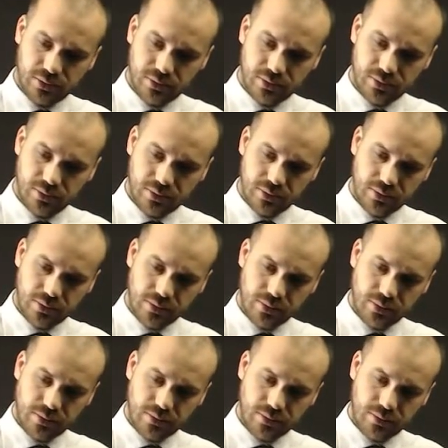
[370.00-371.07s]

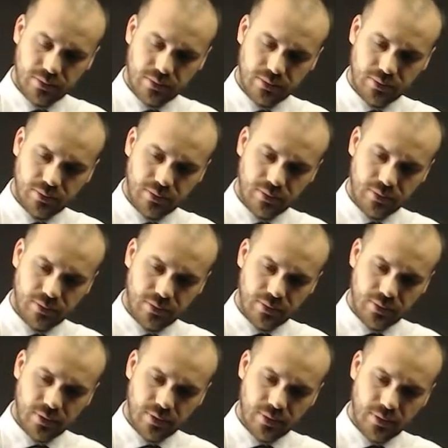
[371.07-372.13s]

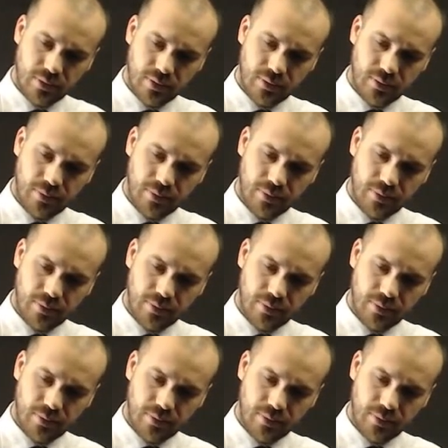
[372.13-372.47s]
Nothing is said.